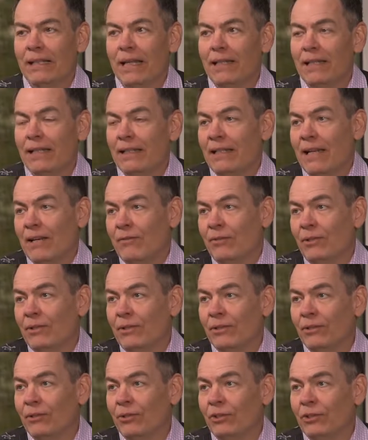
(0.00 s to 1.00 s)
that had
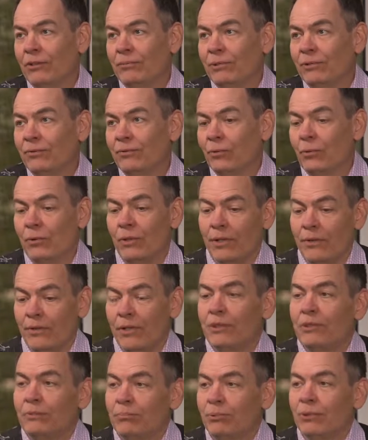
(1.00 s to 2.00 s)
never occurred before
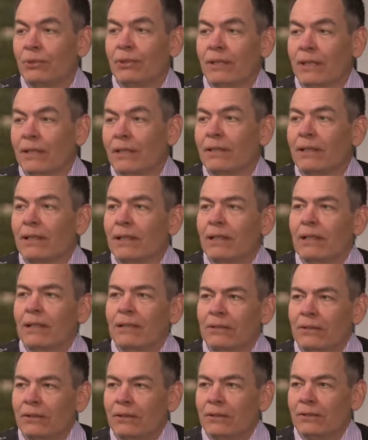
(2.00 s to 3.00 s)
this brilliant
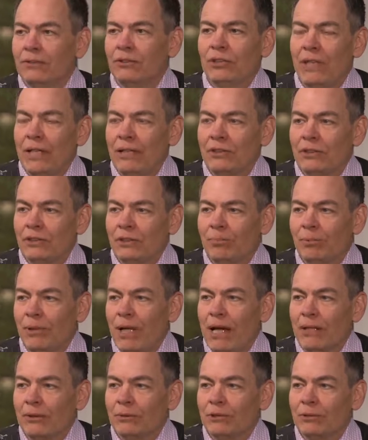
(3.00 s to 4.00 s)
Genesis
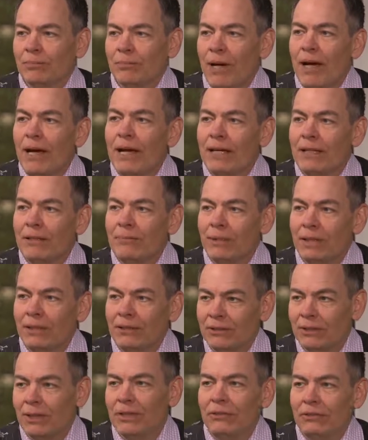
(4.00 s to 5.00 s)
block was mined
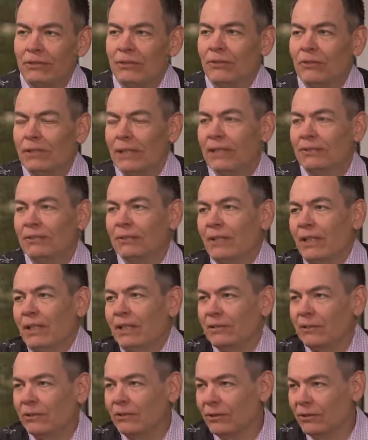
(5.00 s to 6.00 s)
based on the
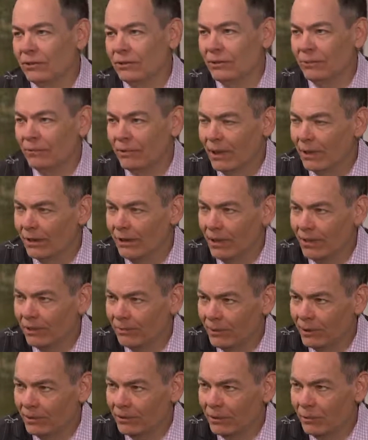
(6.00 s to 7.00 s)
2008 Satoshi
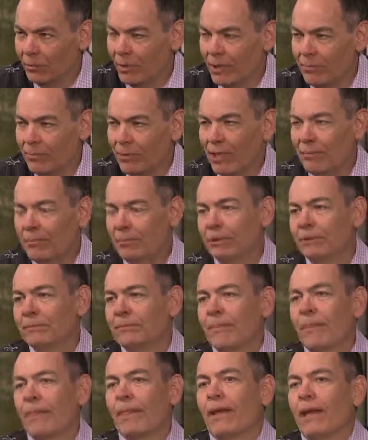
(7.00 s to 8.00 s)
Nakamoto white paper.
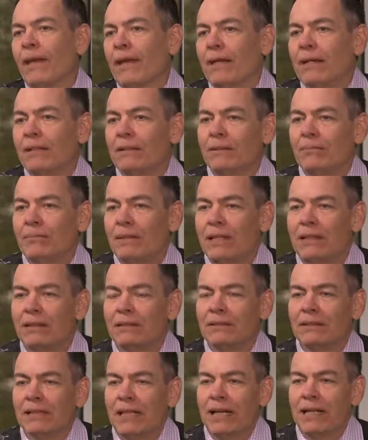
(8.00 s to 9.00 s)
And it
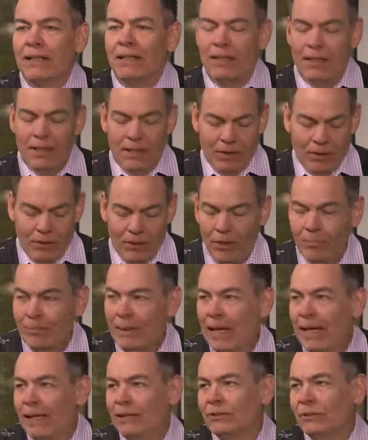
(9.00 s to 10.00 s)
means that all
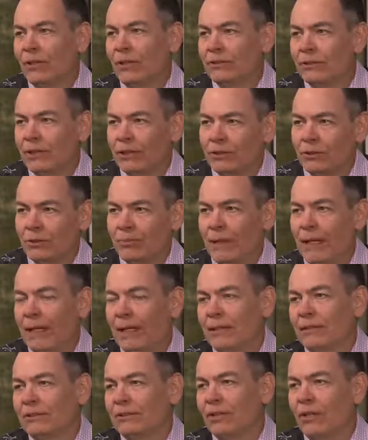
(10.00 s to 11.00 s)
banks, all central
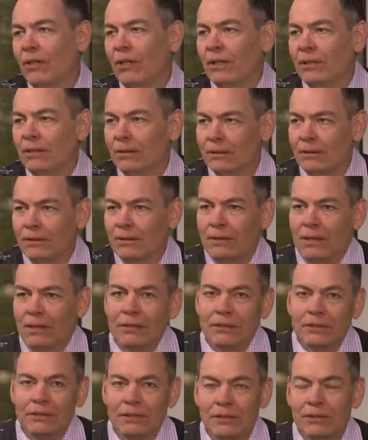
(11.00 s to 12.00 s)
banks are
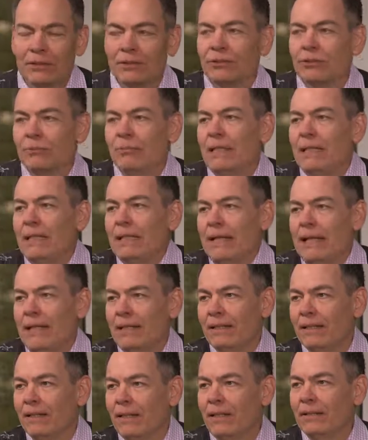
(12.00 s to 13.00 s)

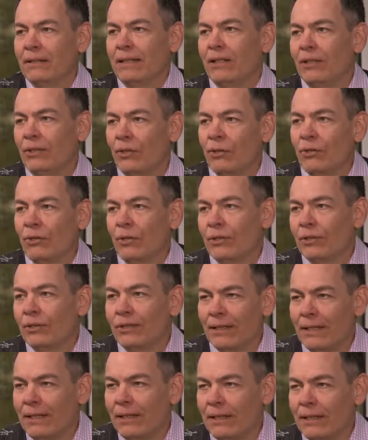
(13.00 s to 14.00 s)
disintermediated. They are no
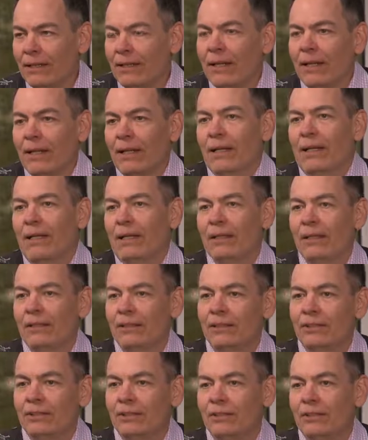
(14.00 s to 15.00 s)
longer needed. They're
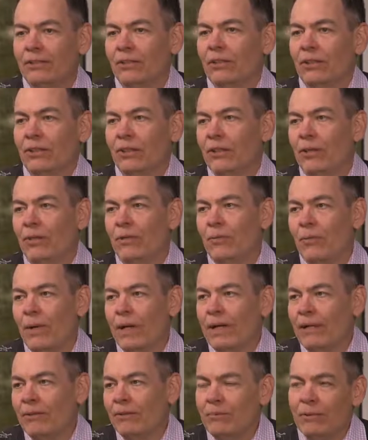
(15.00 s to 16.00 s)
going to go the
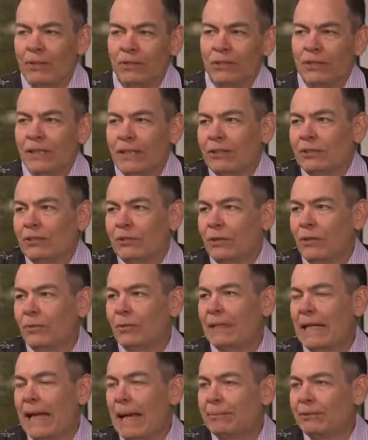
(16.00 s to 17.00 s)
way of the music industry
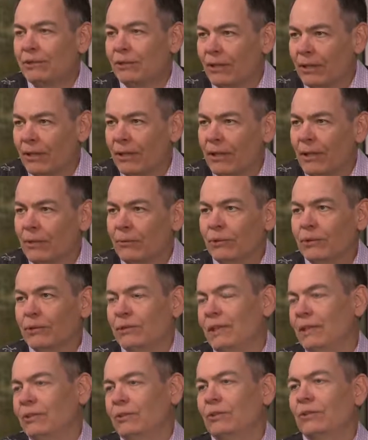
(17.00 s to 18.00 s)
when Napster
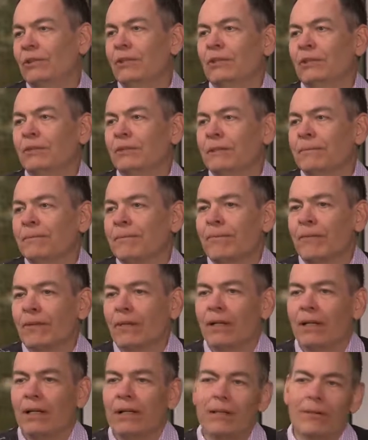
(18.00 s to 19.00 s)
was introduced.
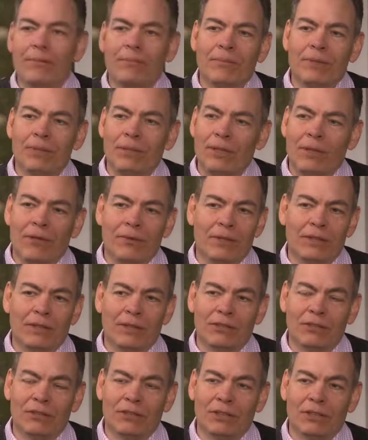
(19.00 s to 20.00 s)

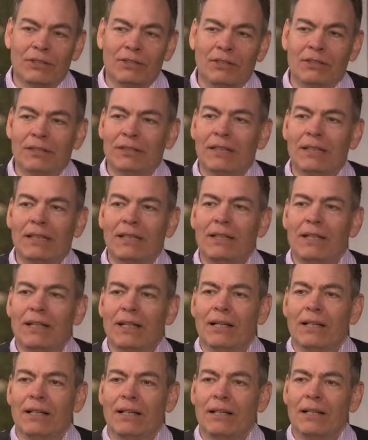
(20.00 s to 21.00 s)
It's just
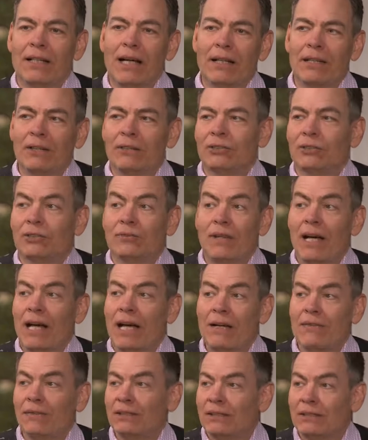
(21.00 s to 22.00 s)
not going to
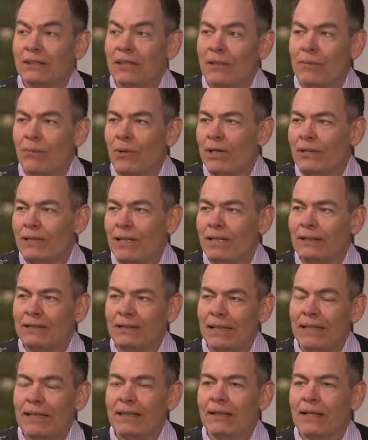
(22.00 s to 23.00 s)
survive in the same way that it
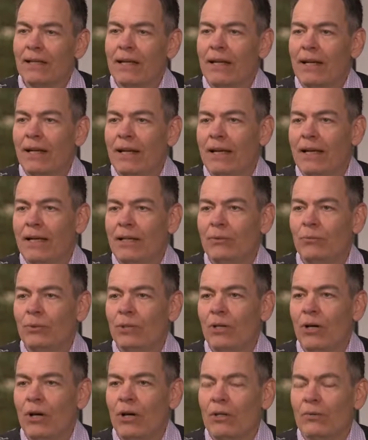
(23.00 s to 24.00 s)
did. And
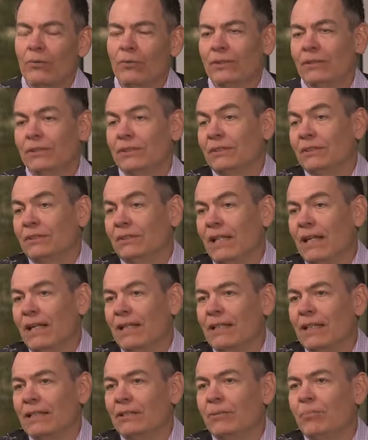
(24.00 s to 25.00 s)
we often
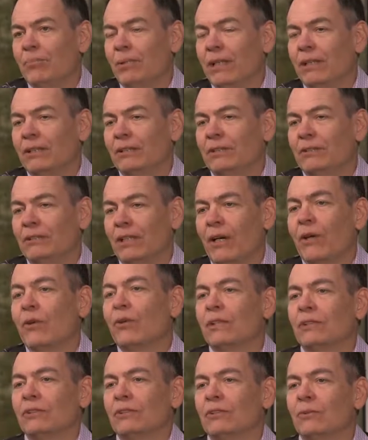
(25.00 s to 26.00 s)
said that the biggest
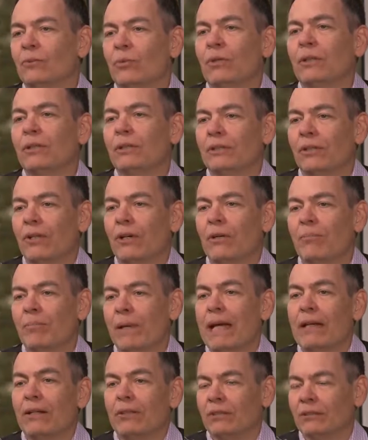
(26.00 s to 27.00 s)
terrorists in the world are
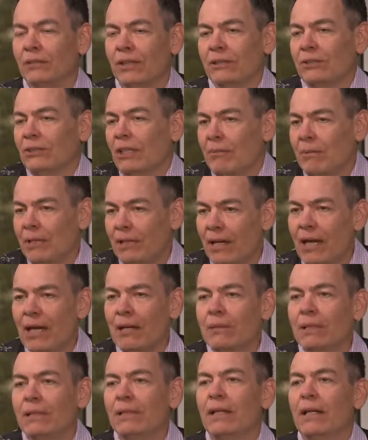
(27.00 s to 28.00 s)
bankers like Jamie
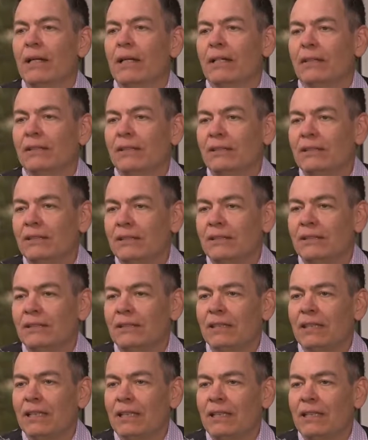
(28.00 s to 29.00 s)
Dimon. This
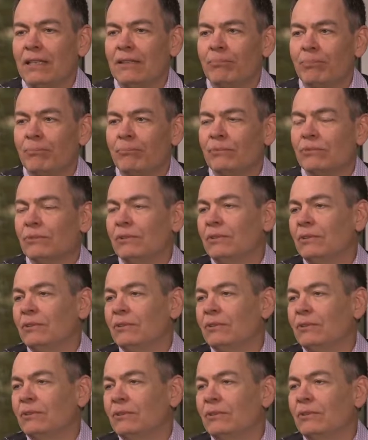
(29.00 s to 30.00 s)
is the
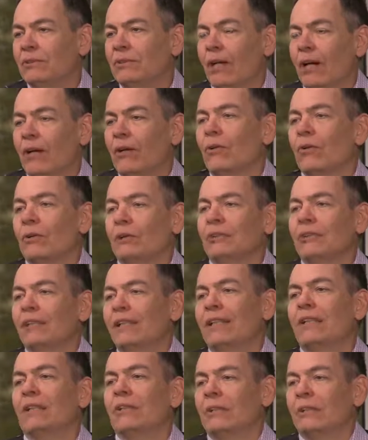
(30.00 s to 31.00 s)
terrorist
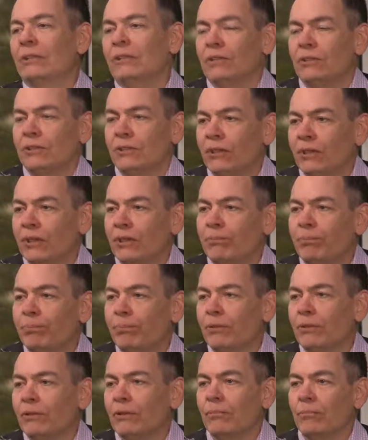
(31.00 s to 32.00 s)
killer. This is going to
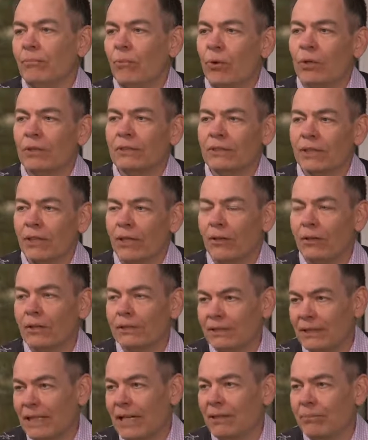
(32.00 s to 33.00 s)
put more
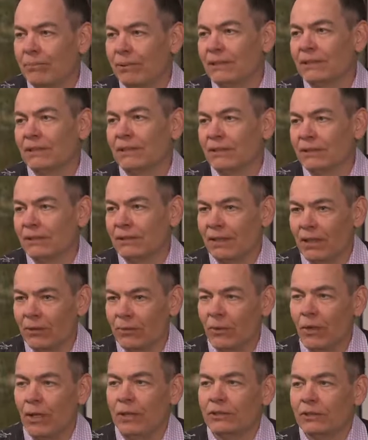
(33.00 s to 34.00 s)
terrorists out of business
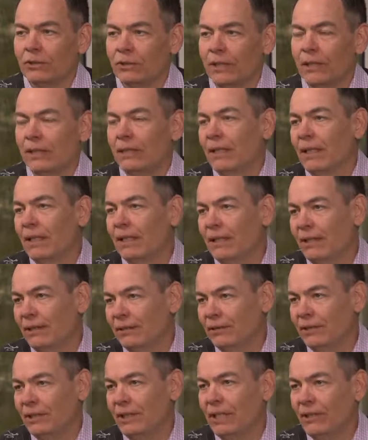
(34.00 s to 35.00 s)
on Wall Street,
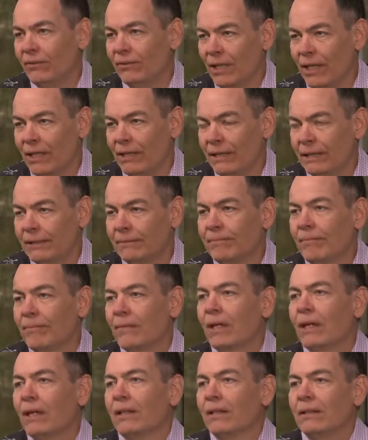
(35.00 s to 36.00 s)
City of London,
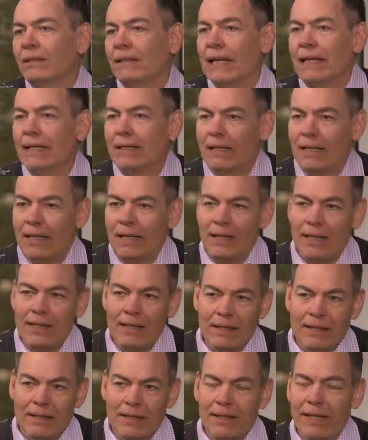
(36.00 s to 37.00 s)
than
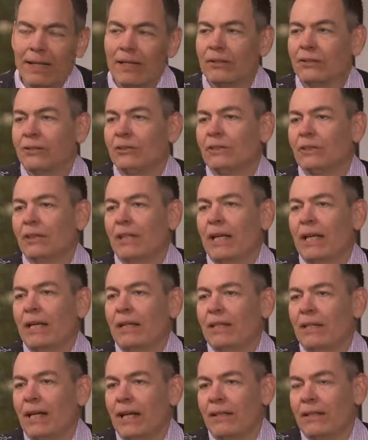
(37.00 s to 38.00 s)
anything else.
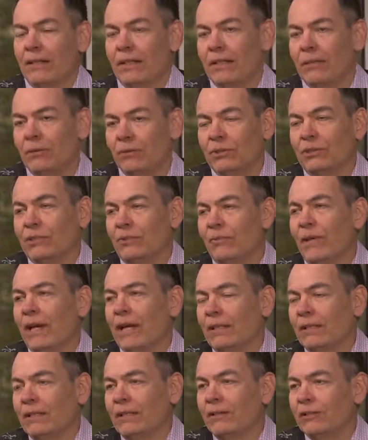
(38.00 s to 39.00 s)
And I think it was
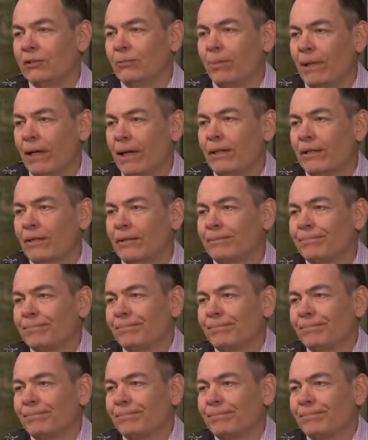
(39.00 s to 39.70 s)
divinely inspired.